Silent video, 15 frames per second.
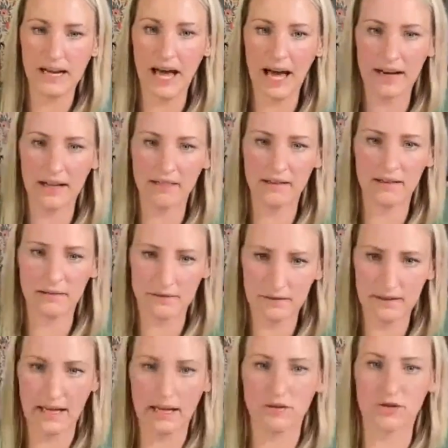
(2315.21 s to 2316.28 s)
adding the
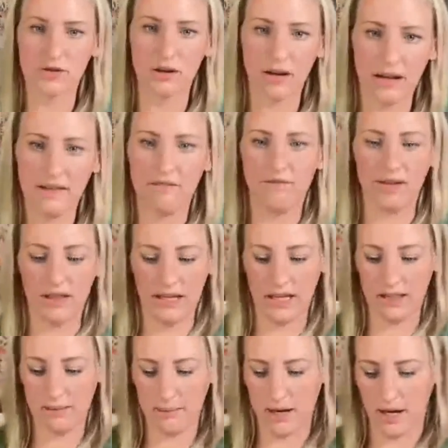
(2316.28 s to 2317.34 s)
downstroke, and then filling
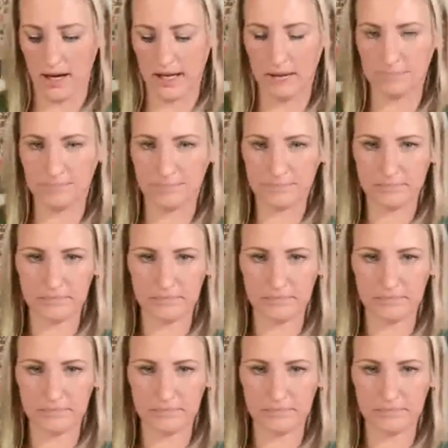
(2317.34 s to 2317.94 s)
in the body.